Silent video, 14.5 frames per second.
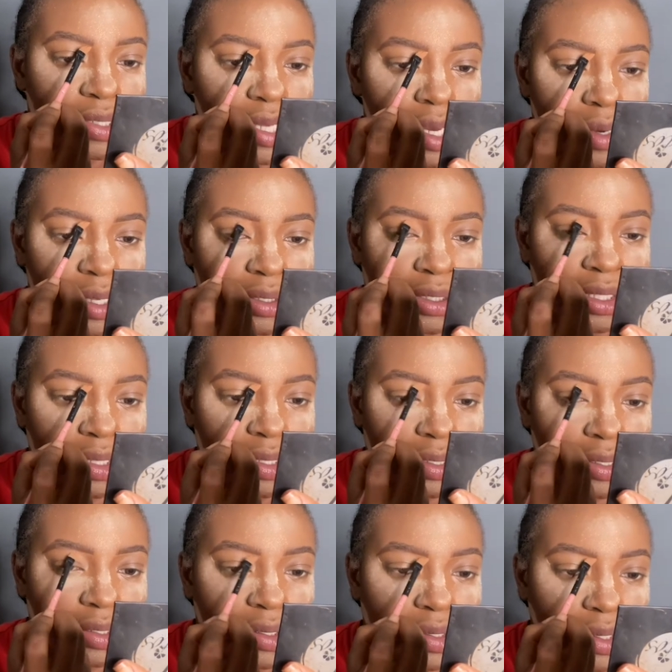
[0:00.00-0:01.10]
now and then,
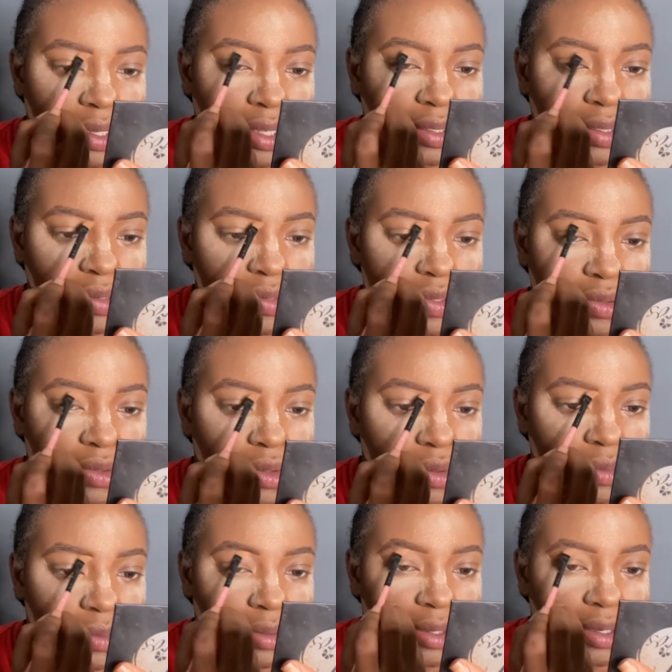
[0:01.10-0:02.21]
I need to
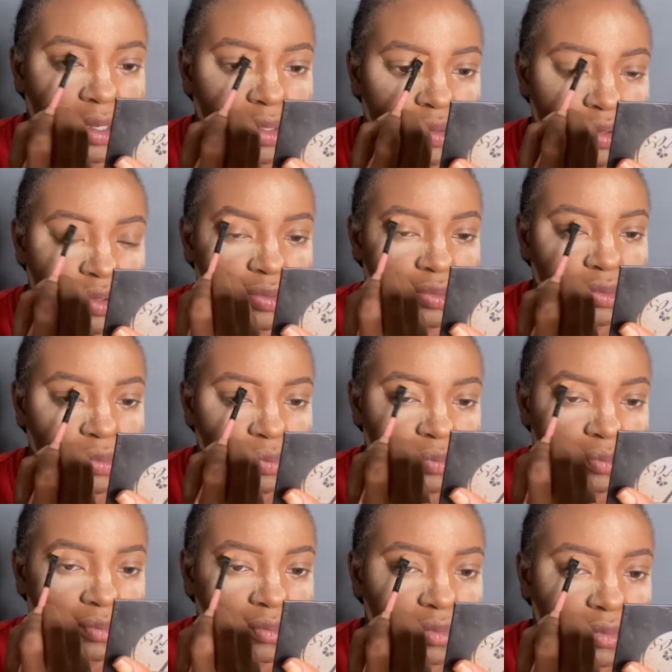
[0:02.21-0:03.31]
go and do
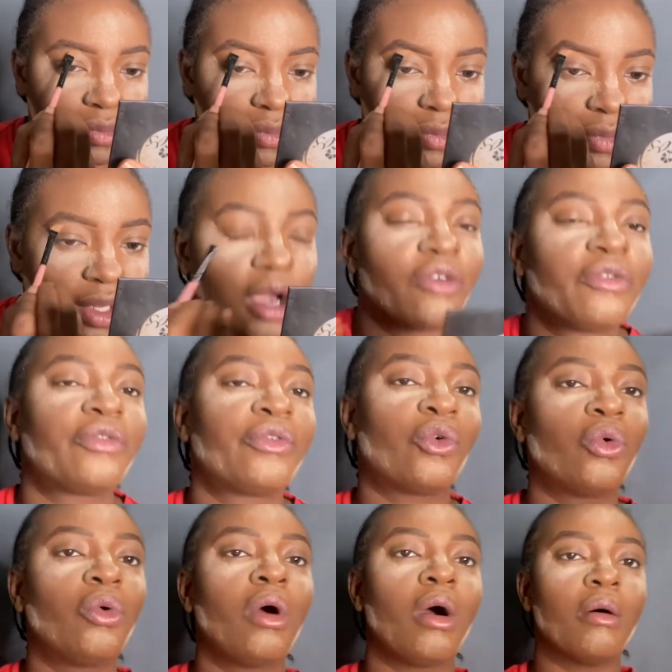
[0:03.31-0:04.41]
a
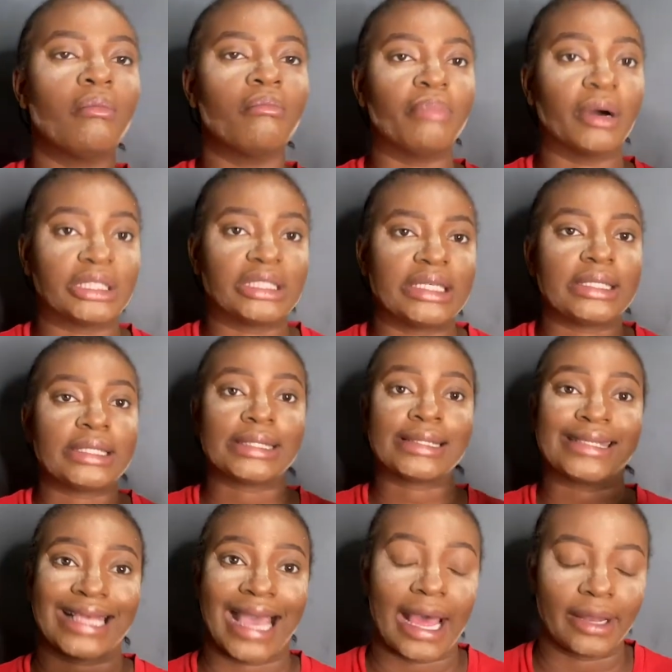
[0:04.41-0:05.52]
full body
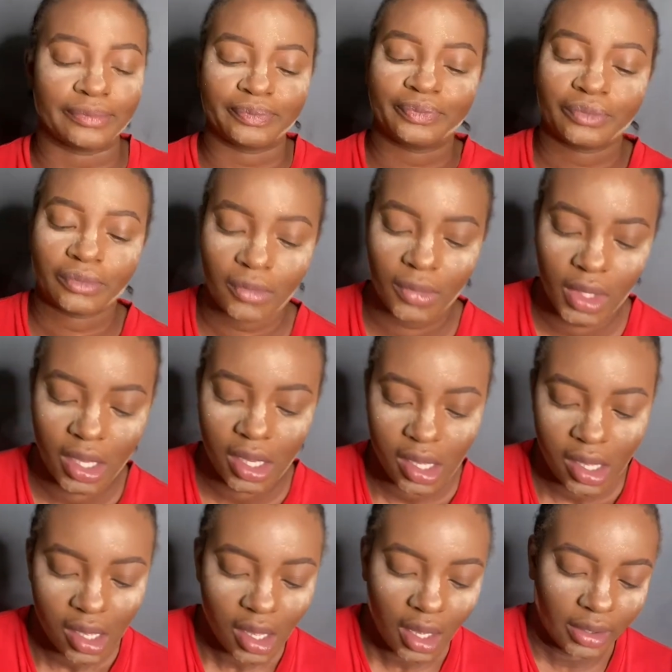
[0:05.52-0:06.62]
scan.
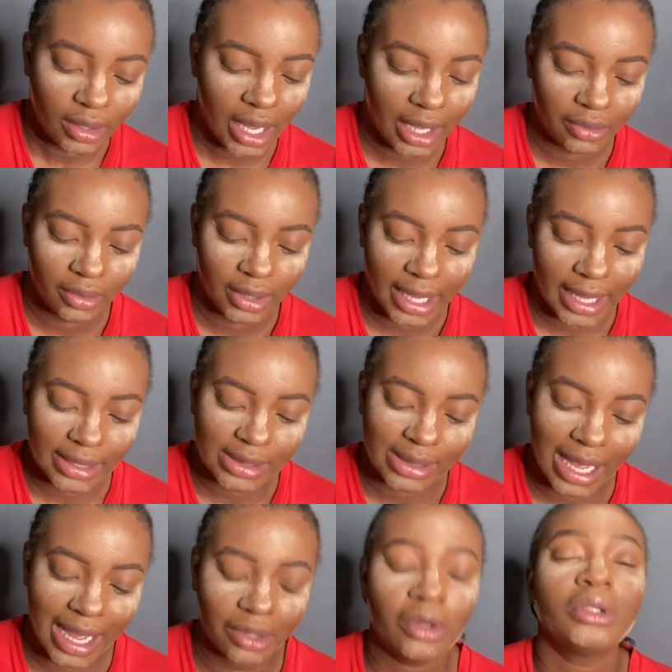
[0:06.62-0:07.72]
Now, you guys,
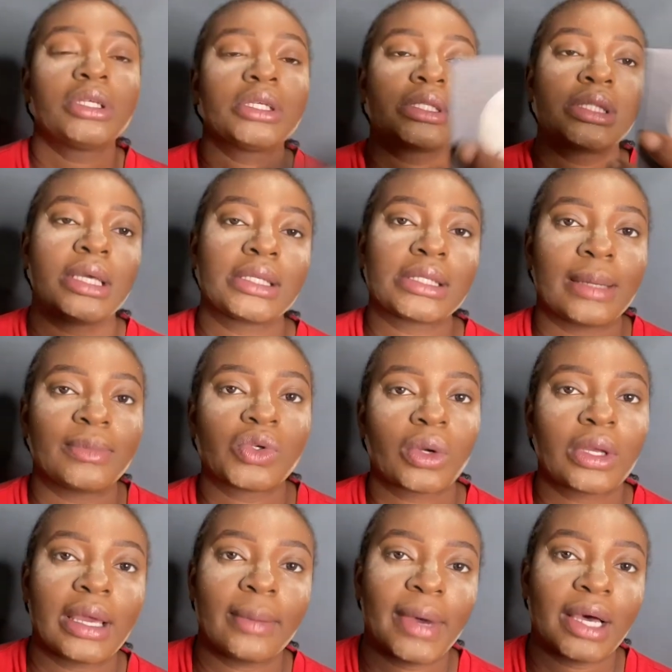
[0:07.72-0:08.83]
I know these things I'm
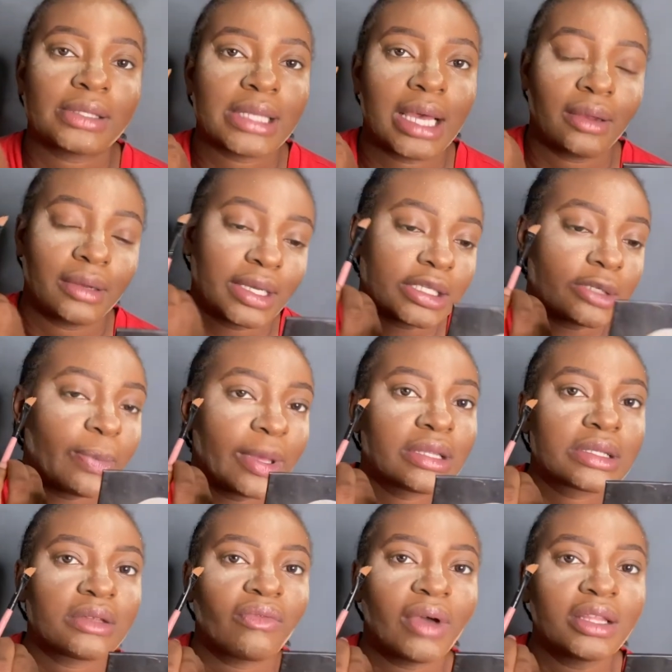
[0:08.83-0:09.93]
talking about sound
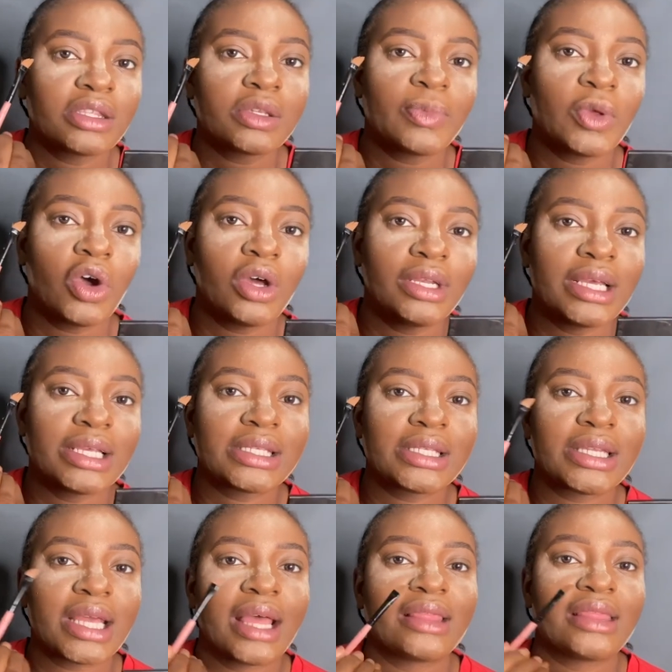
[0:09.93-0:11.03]
expensive, and to be
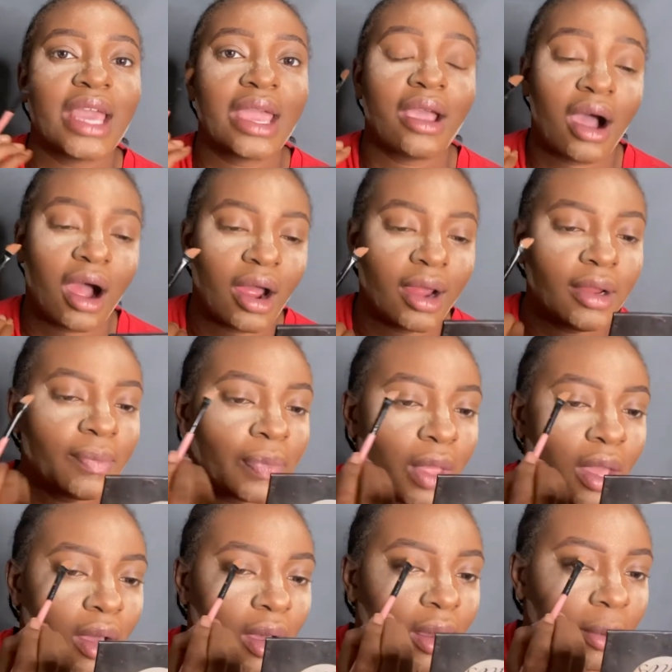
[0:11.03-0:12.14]
honest, they are.
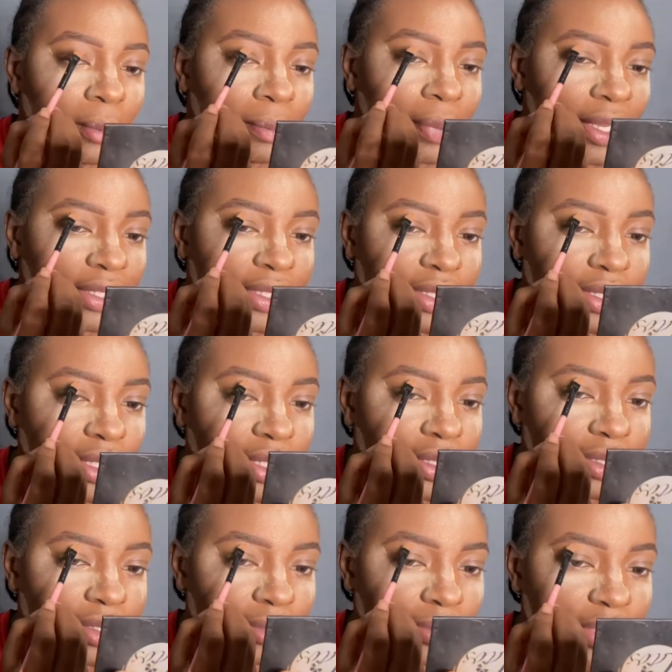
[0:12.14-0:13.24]
But see,
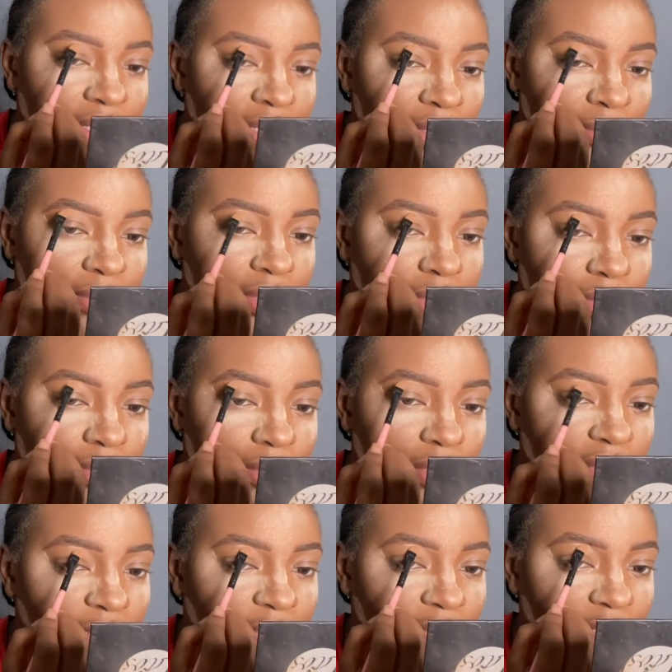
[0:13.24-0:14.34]
sometimes,
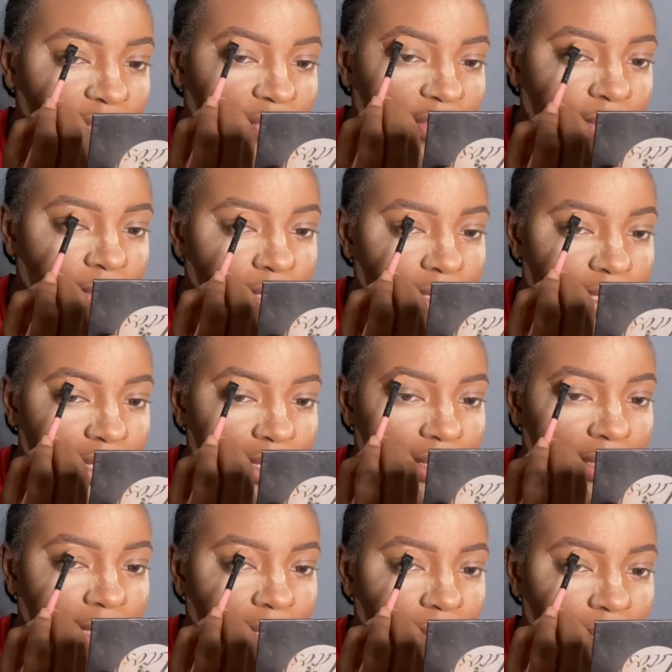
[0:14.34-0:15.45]
even if it's once a
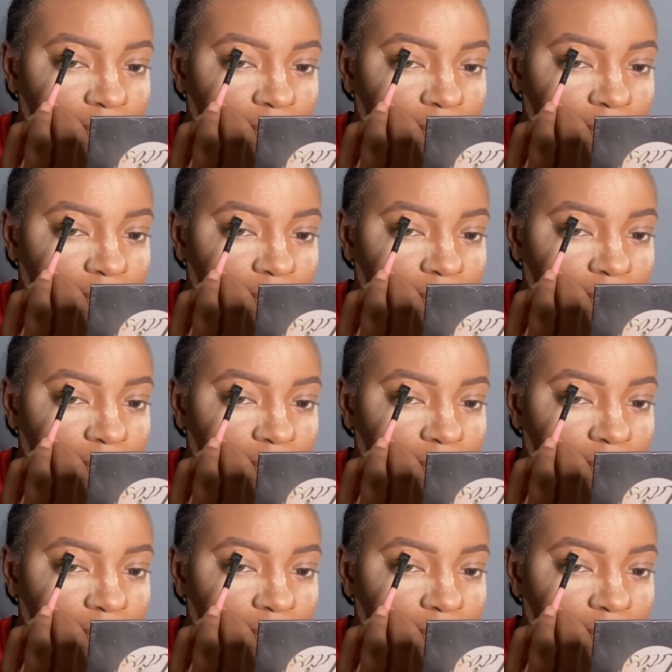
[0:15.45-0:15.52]
year,